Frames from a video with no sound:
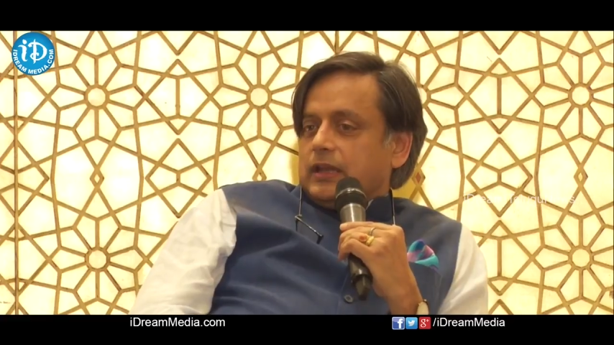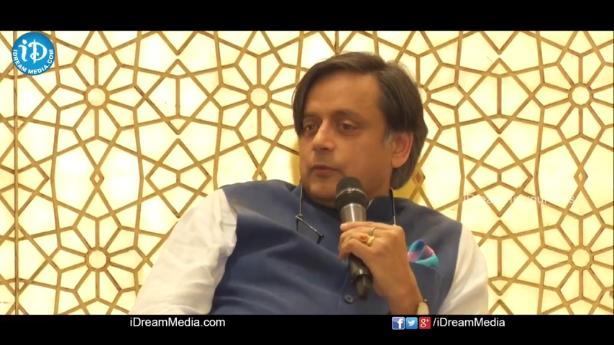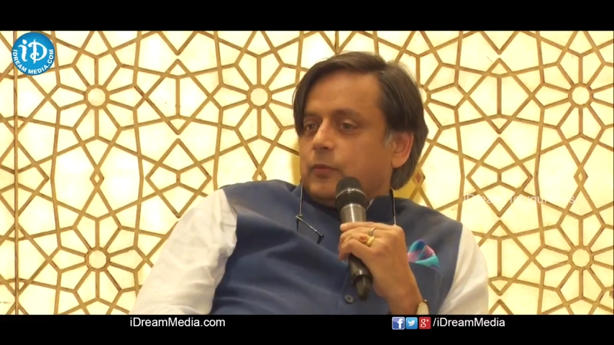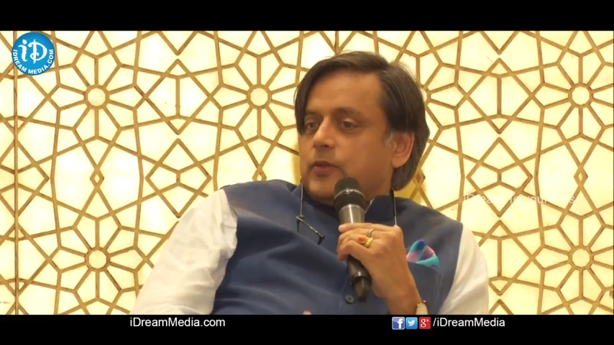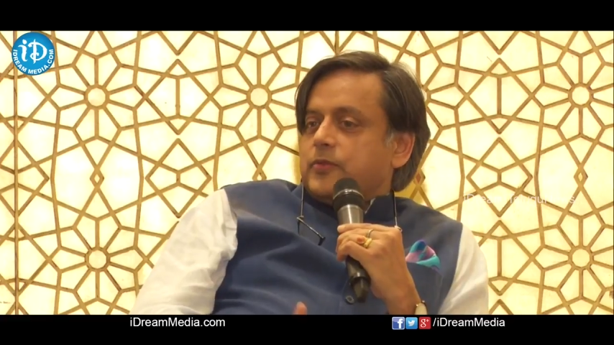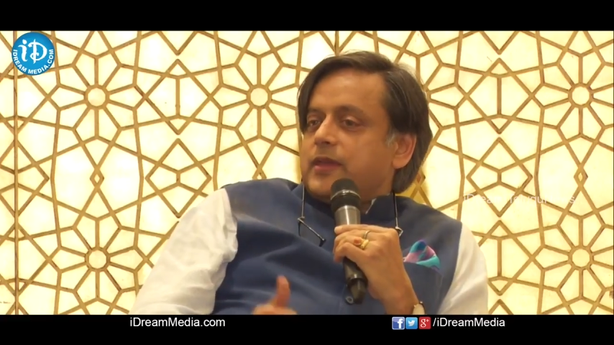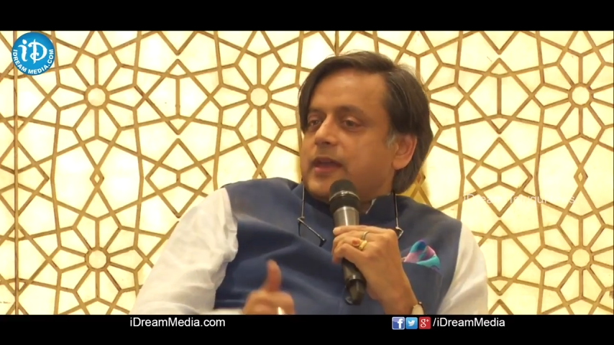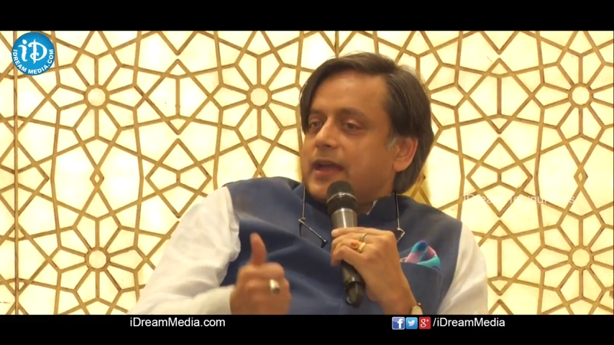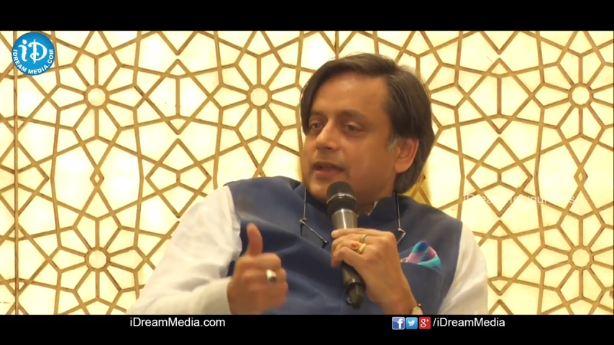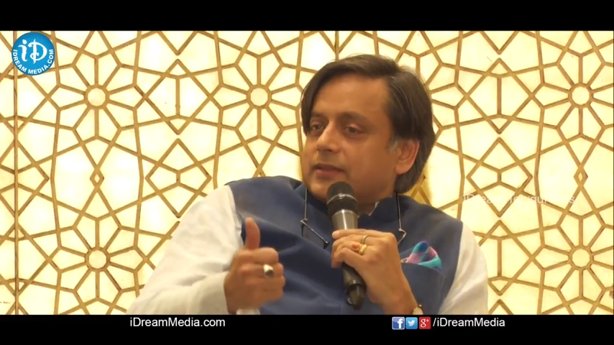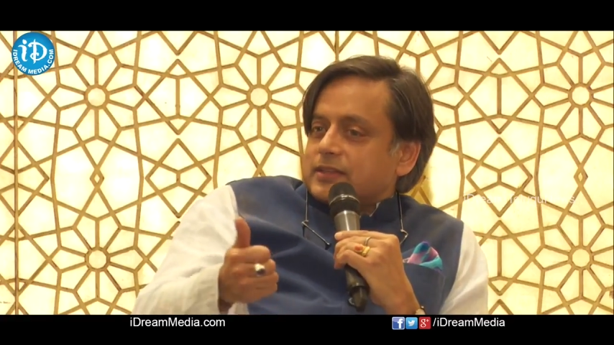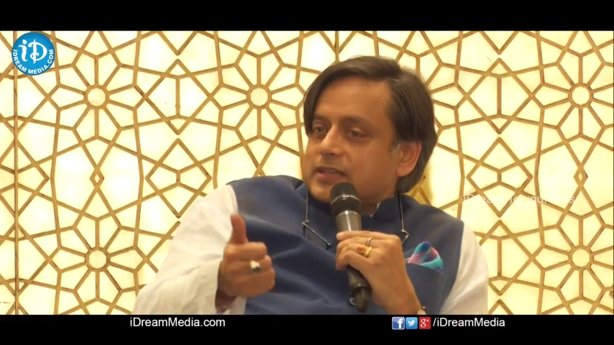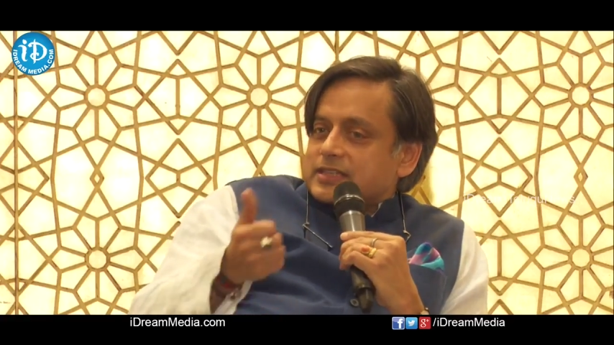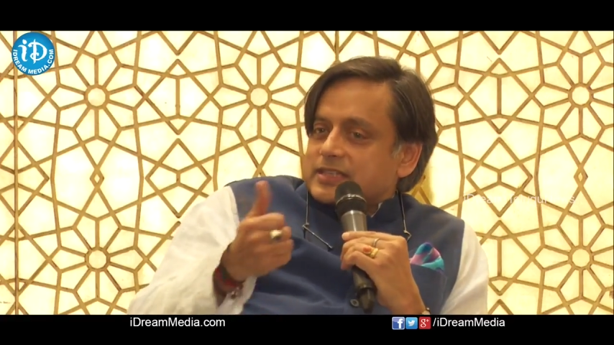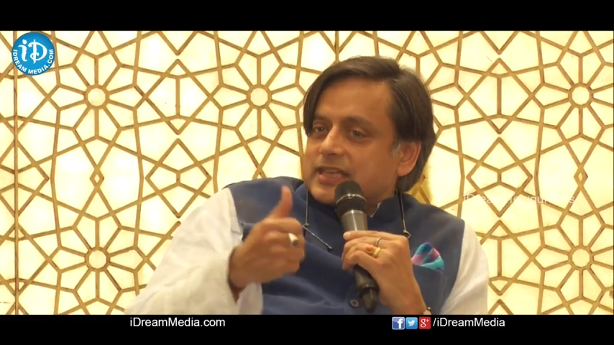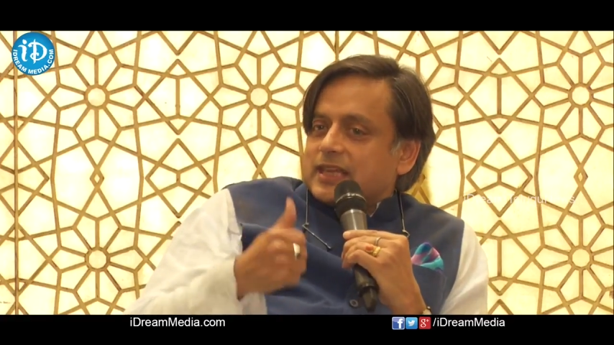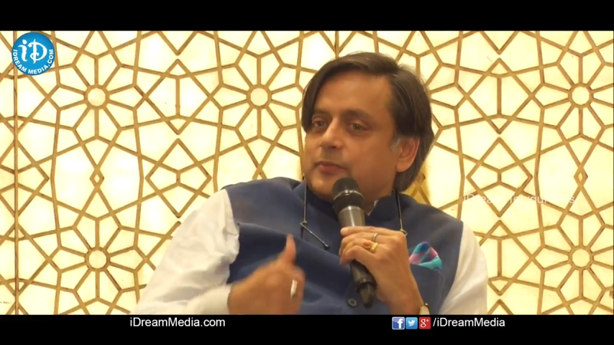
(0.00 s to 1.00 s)
when they had
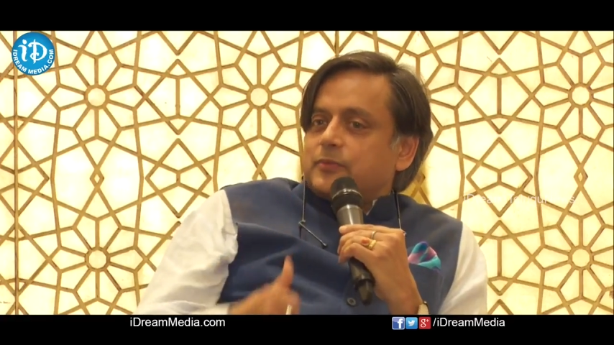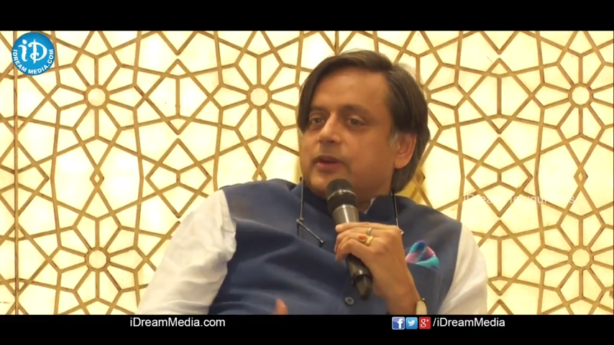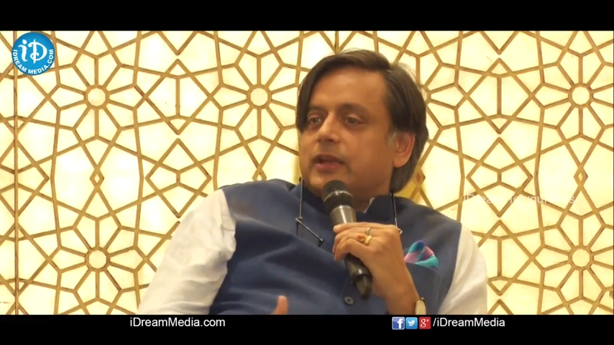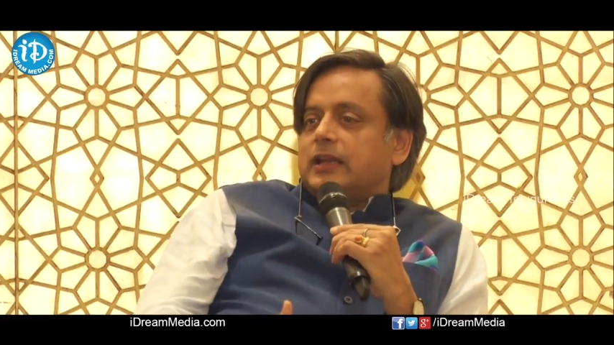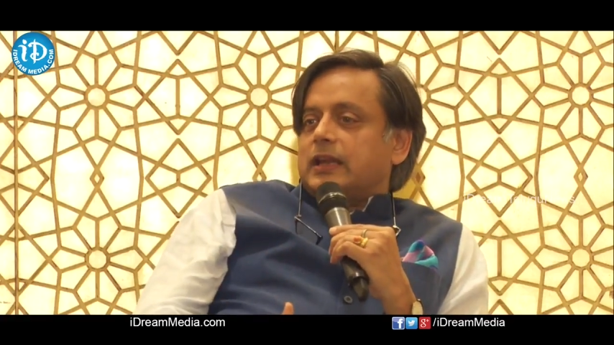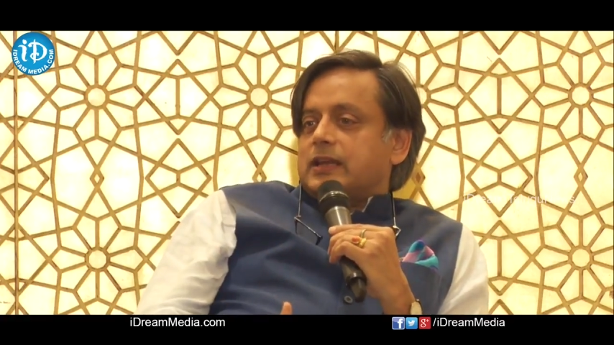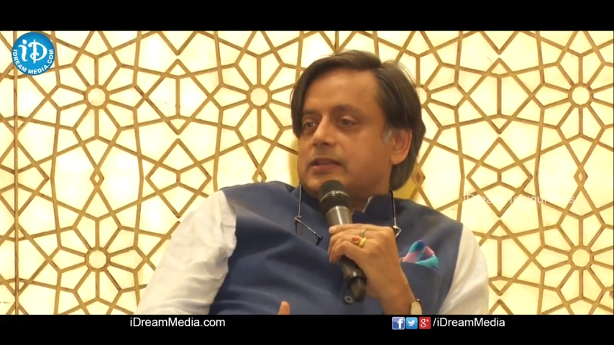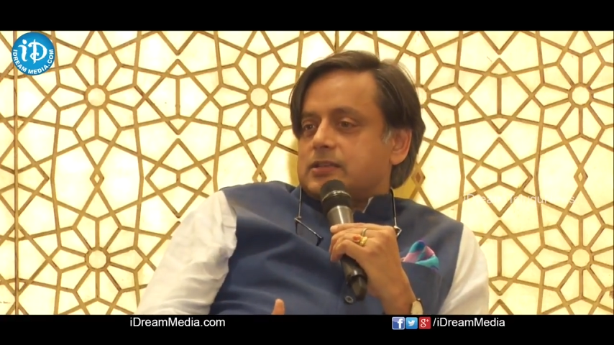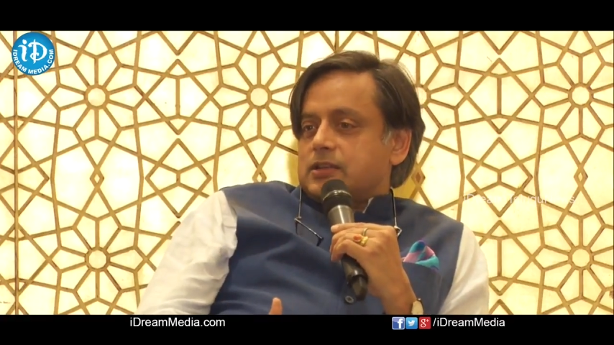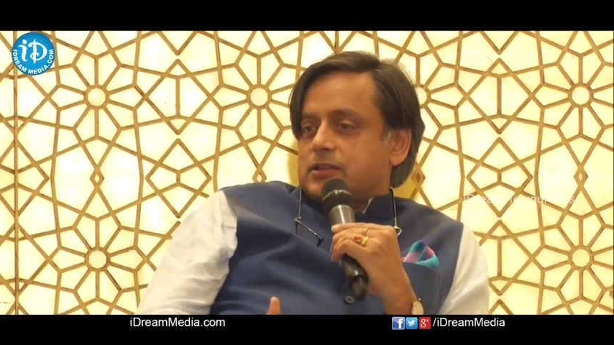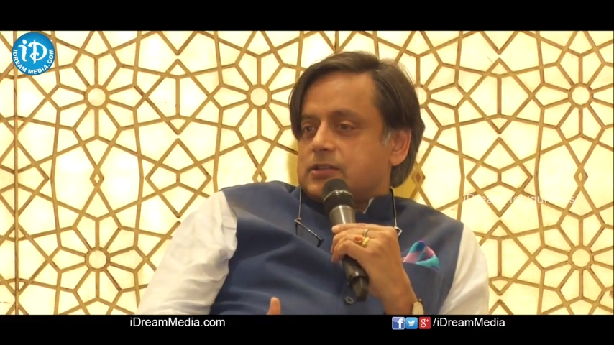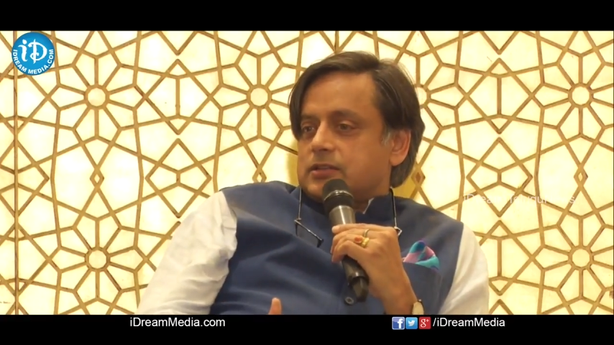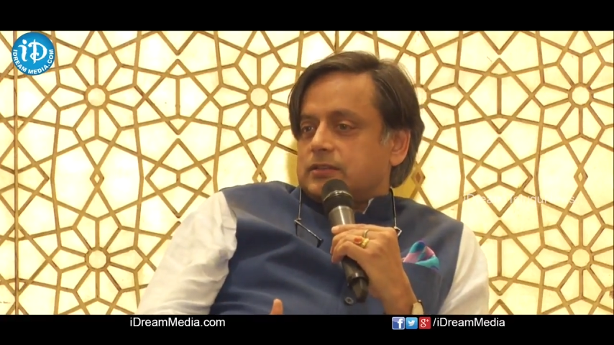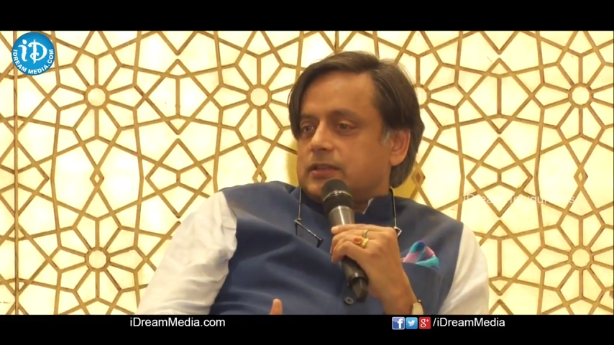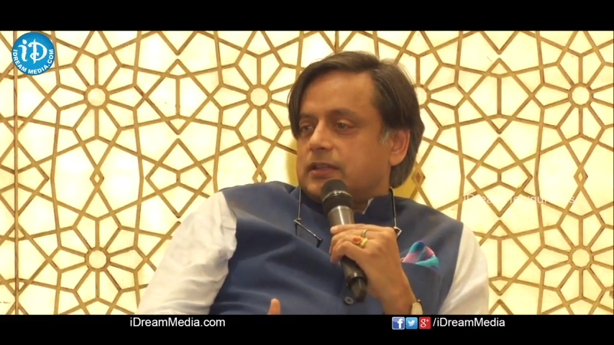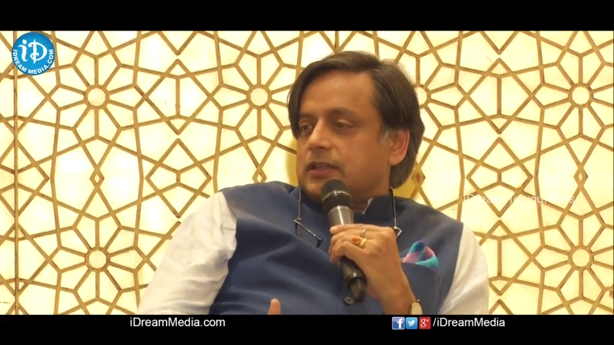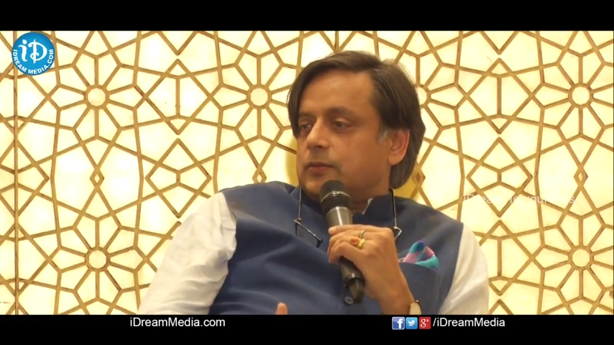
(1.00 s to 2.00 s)
the same
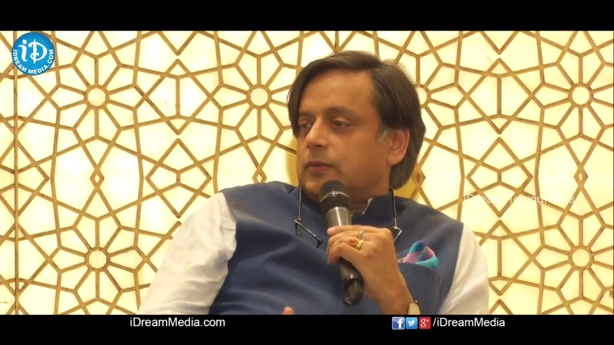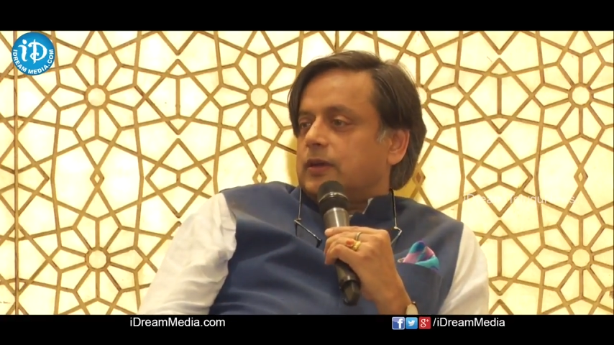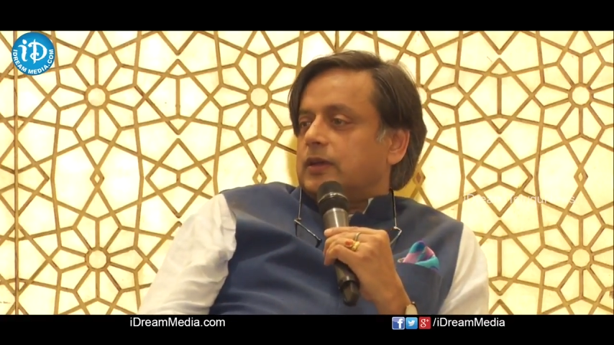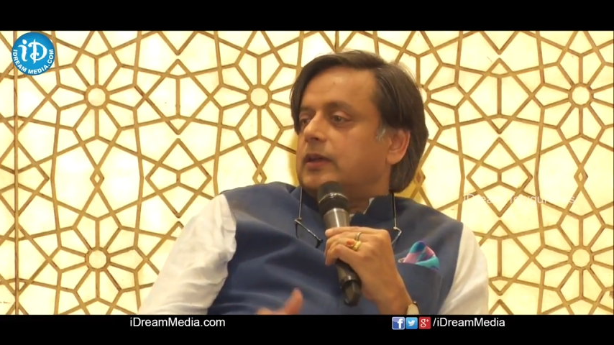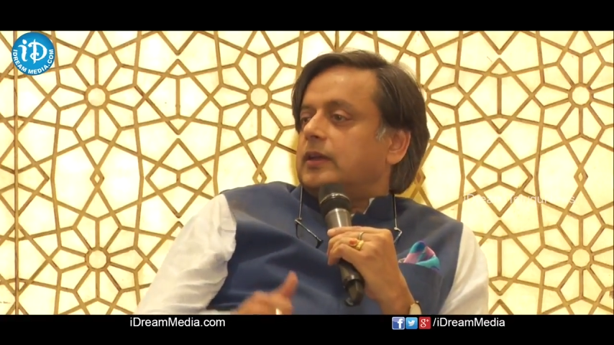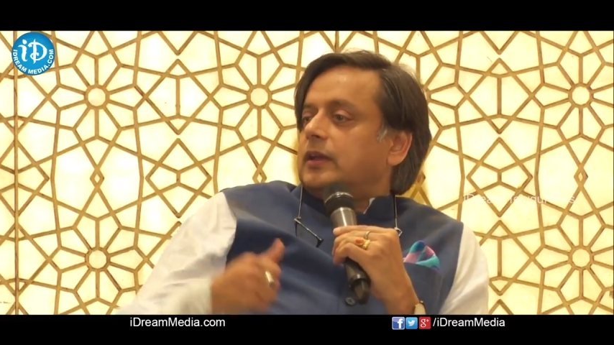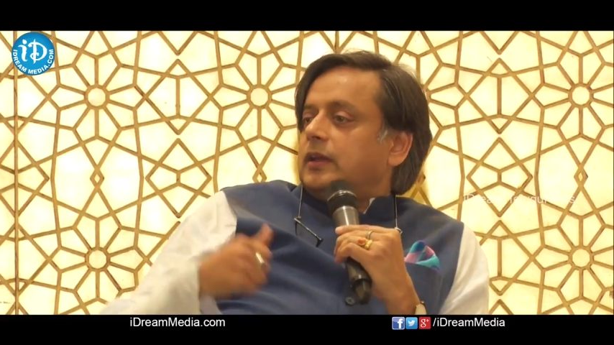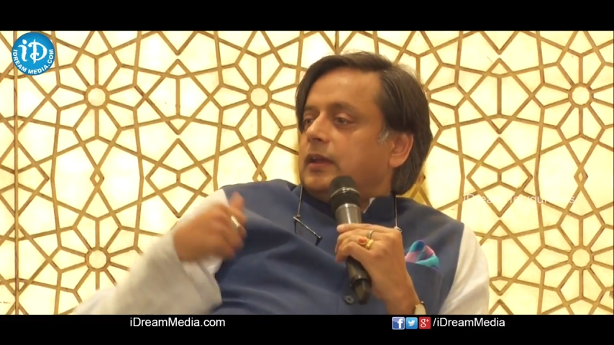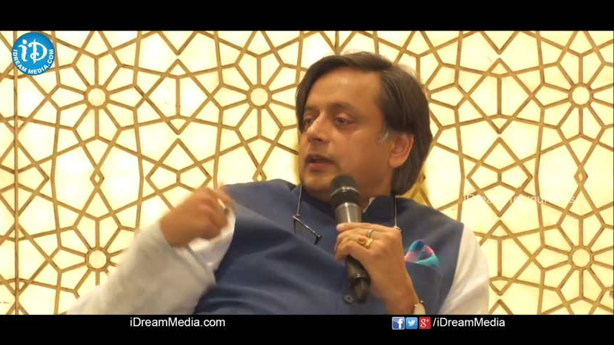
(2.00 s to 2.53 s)
realization that they were